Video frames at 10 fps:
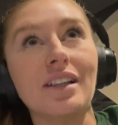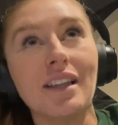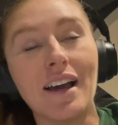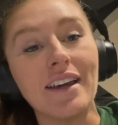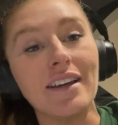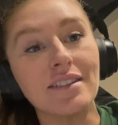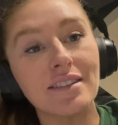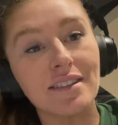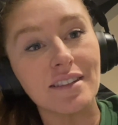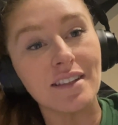
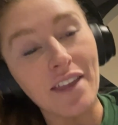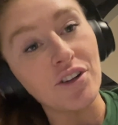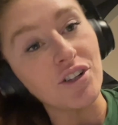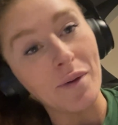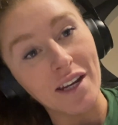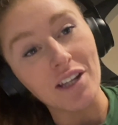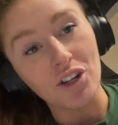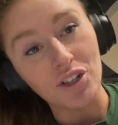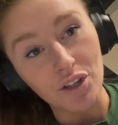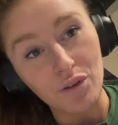clients and they're depending
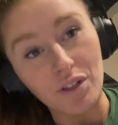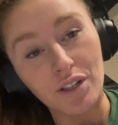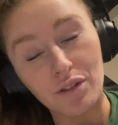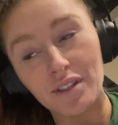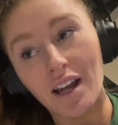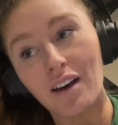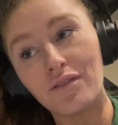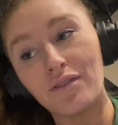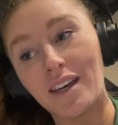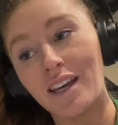on you to do stuff.
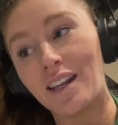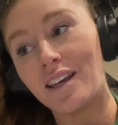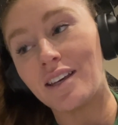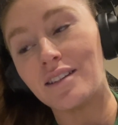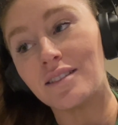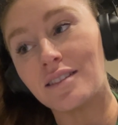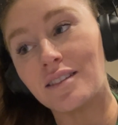It is